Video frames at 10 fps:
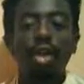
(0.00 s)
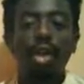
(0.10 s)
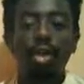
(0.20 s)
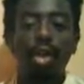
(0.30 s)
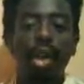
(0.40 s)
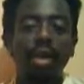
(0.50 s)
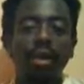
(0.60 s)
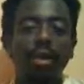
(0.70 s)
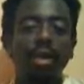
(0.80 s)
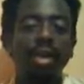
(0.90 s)
you can
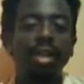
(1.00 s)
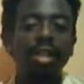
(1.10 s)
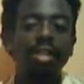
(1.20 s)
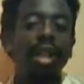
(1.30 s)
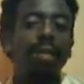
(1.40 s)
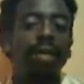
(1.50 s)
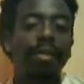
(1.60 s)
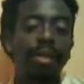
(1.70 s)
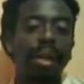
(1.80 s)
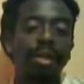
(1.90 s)
only describe the
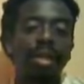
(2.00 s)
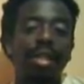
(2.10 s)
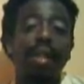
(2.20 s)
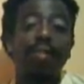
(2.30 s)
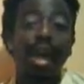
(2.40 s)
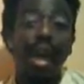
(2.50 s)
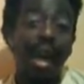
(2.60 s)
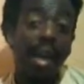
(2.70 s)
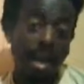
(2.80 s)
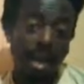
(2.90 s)
thoughts of the
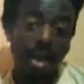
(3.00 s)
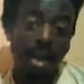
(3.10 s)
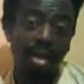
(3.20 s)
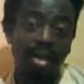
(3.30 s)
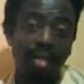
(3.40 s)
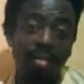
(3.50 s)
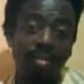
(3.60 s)
I character.